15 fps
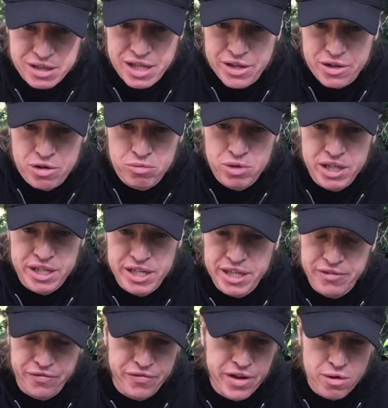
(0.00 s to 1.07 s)
Leatherwood,
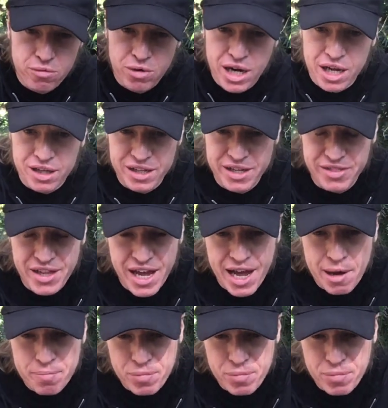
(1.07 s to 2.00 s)
he'd fit well in that.